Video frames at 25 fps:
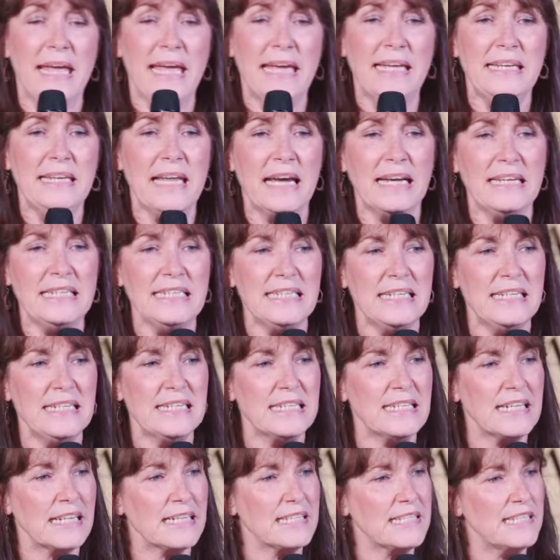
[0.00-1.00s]
In
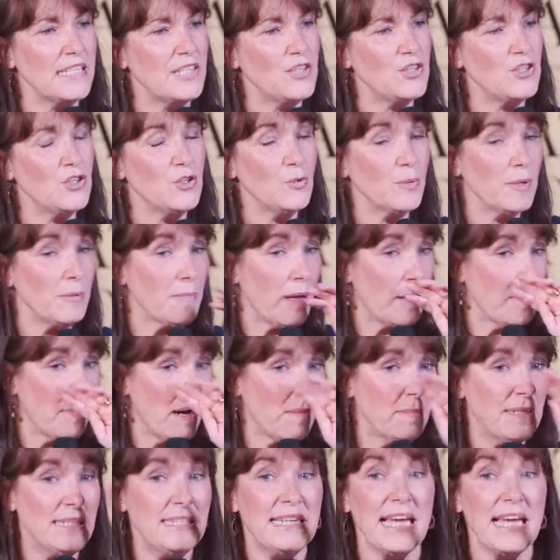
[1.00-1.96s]
1962, when my mom